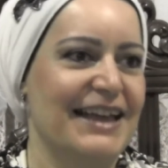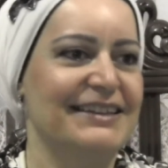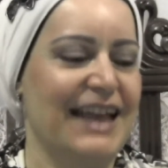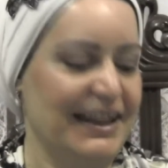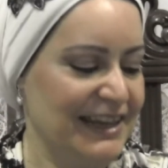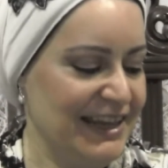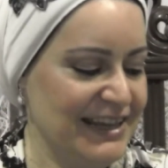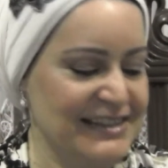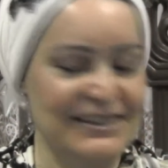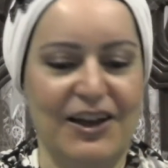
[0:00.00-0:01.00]
that
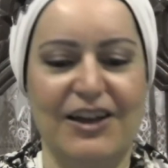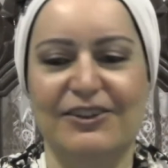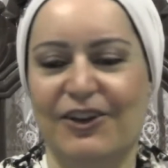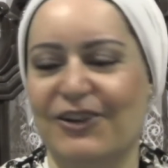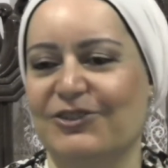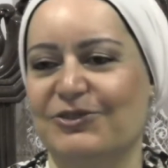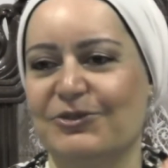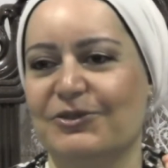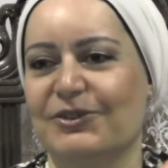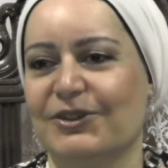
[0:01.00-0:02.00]
he is not going
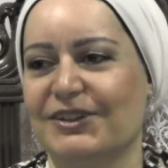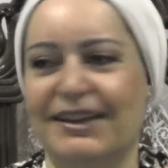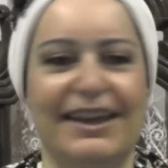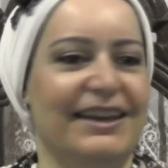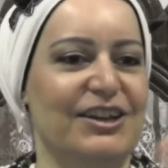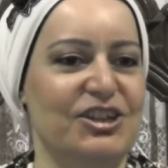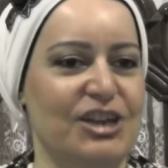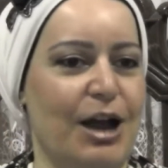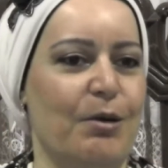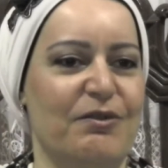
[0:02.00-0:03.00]
to take a
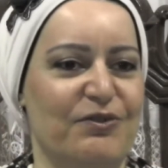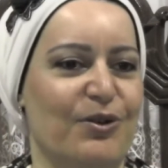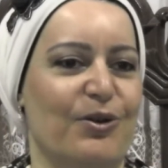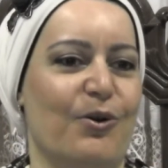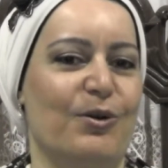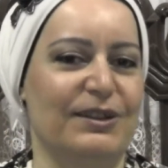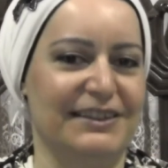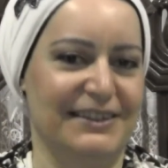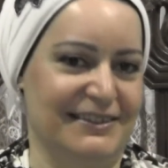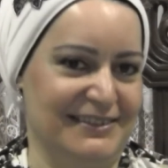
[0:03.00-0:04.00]
shower for a whole
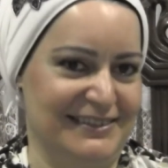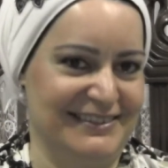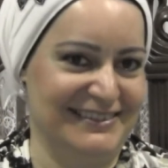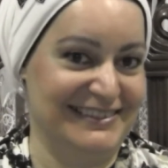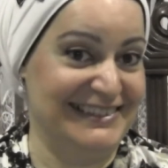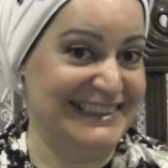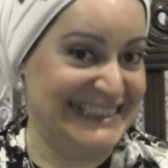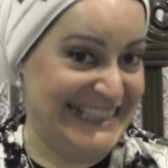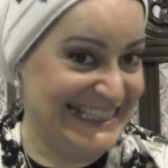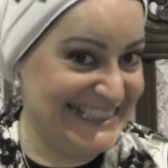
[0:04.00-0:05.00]
year. Mm.
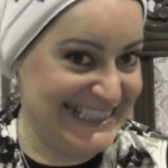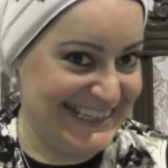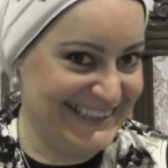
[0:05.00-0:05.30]
Let's say.